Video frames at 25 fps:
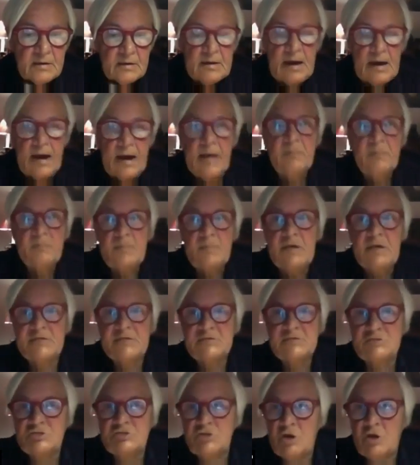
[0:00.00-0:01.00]
I'm
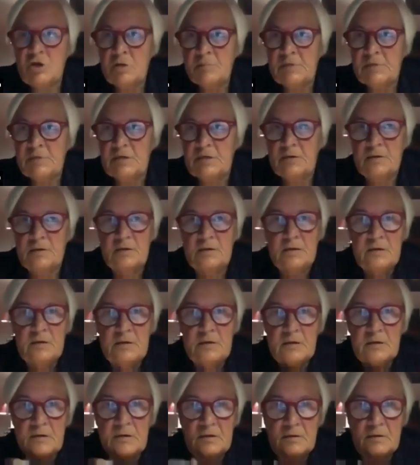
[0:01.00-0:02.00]
as a German
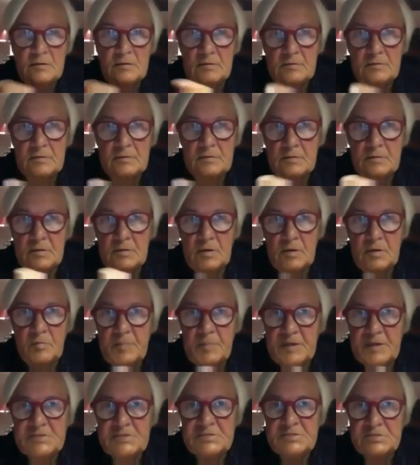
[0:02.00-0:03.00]
know
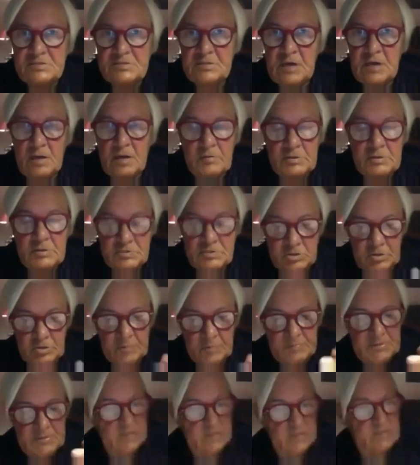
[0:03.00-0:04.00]
best our
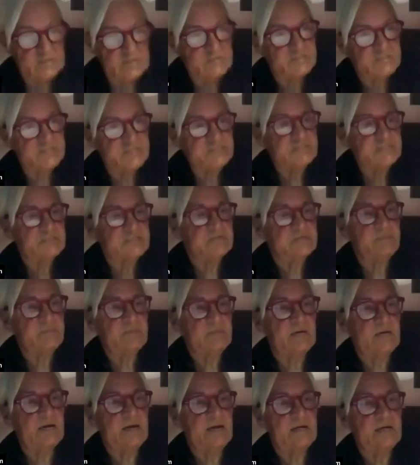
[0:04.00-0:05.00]
German
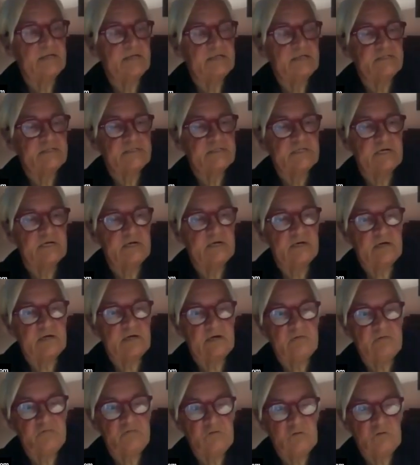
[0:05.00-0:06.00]
system, and
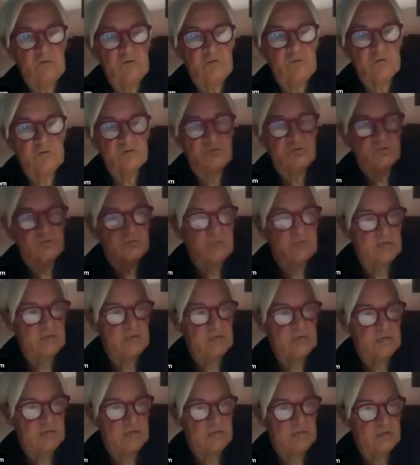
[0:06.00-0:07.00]
if you look to
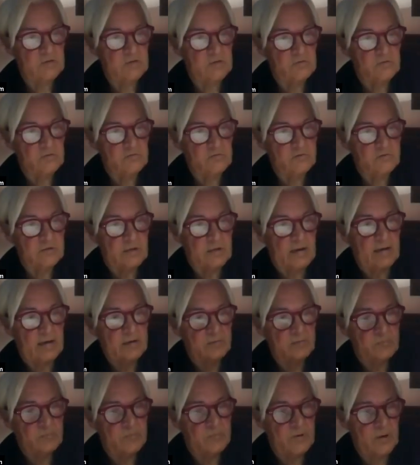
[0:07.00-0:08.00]
the youth
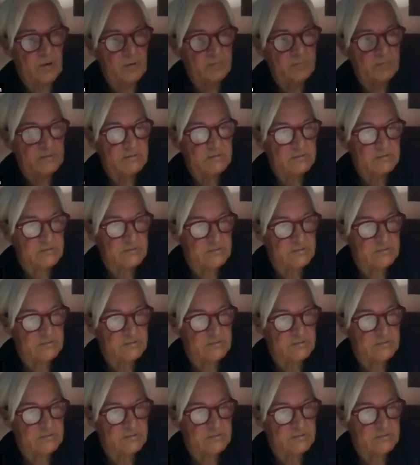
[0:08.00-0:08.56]
unemployment